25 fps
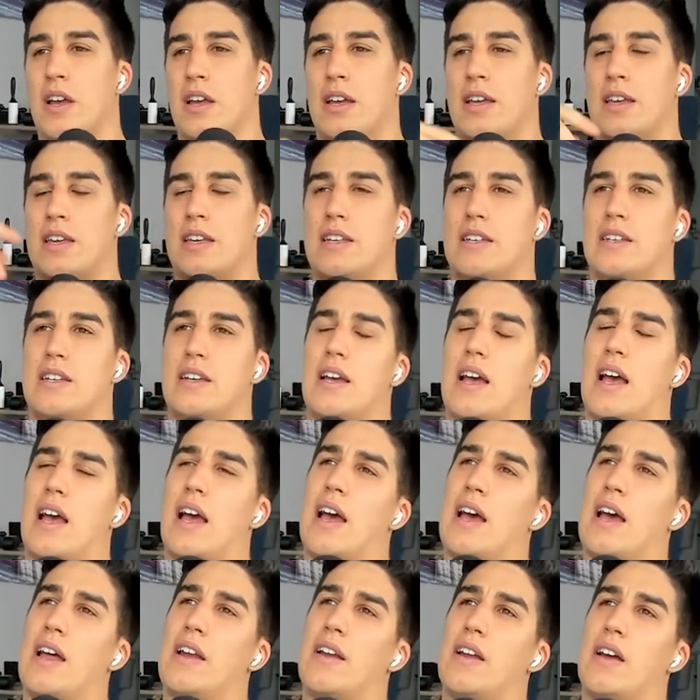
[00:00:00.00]
he
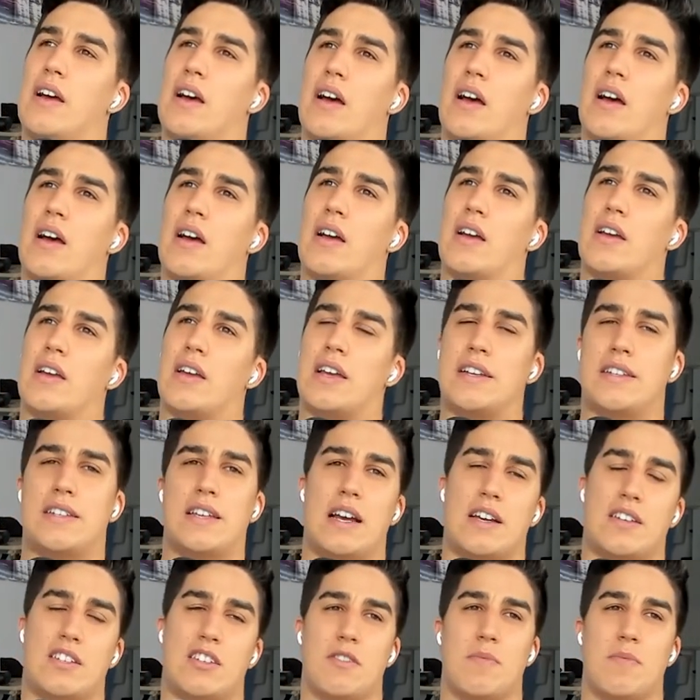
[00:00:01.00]
had, uh, he
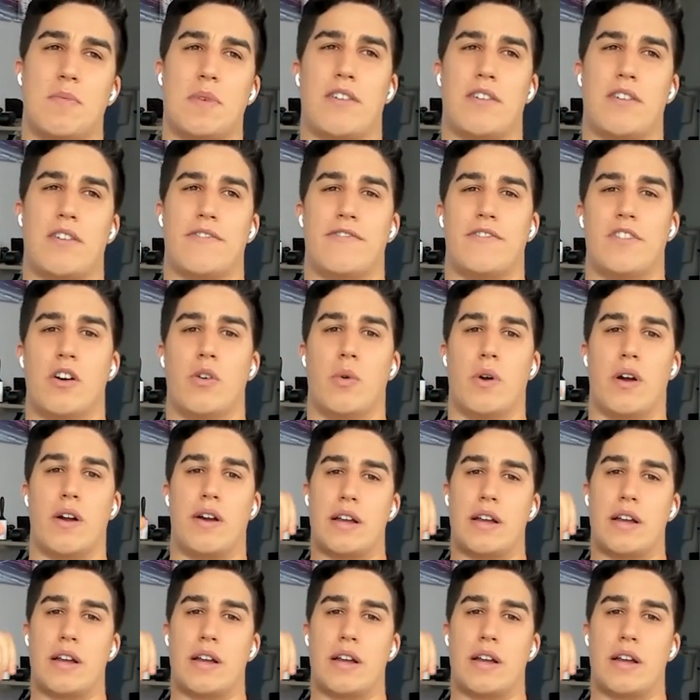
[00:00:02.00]
texted me out of nowhere.